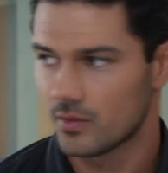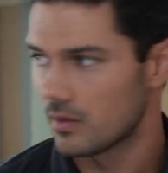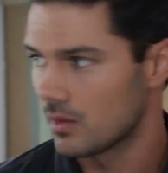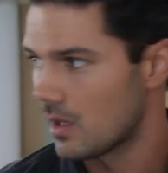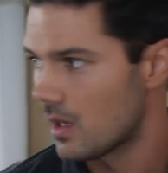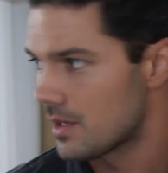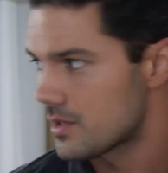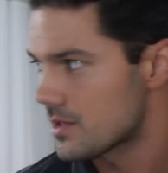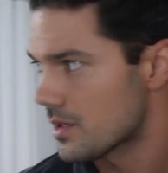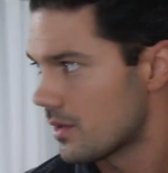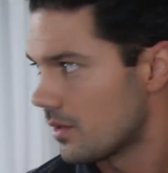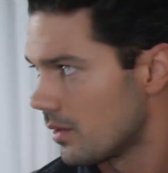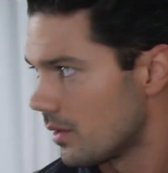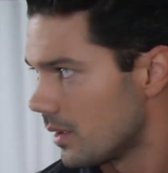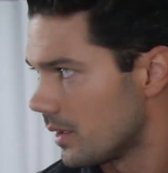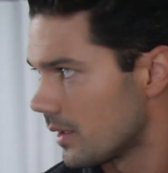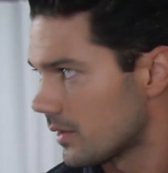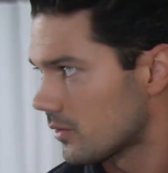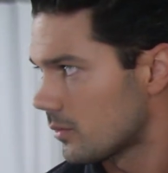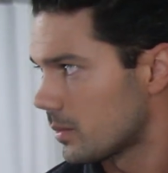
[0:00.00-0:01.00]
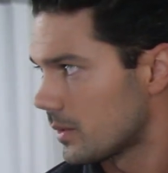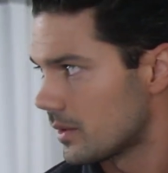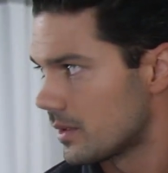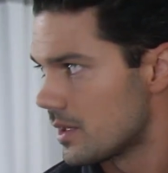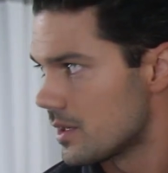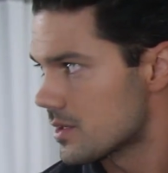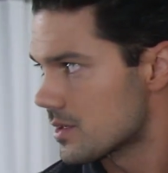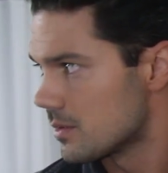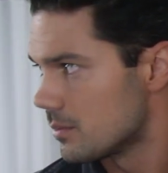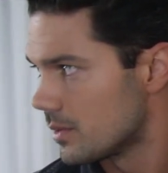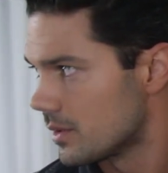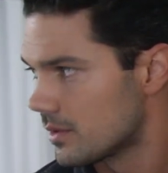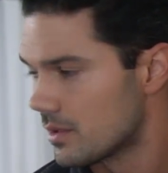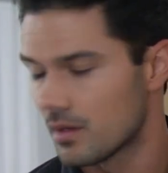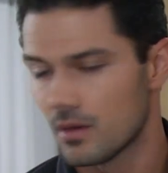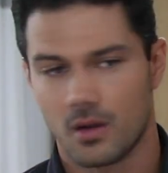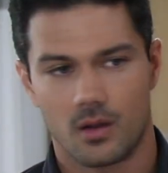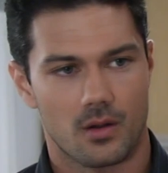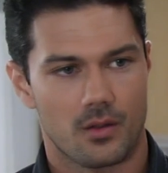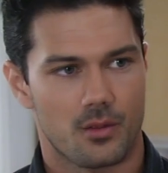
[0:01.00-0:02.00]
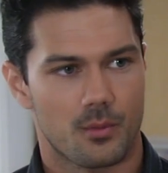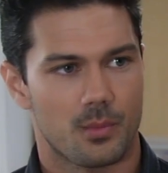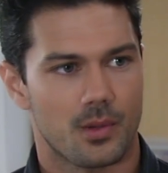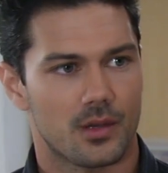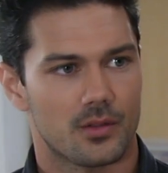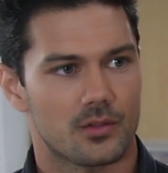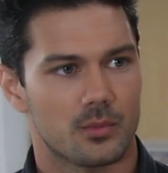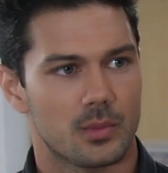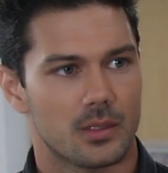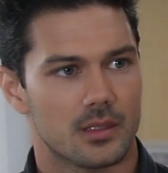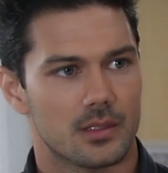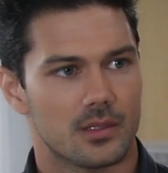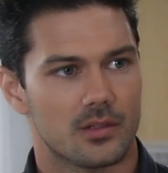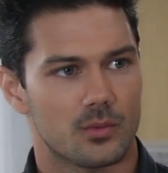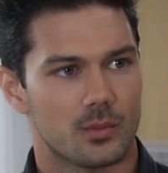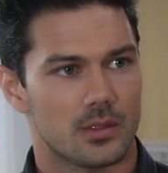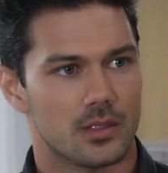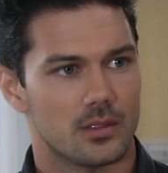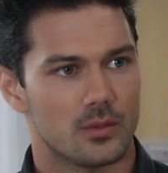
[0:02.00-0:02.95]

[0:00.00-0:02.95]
logical explanation, but there are other possibilities we need to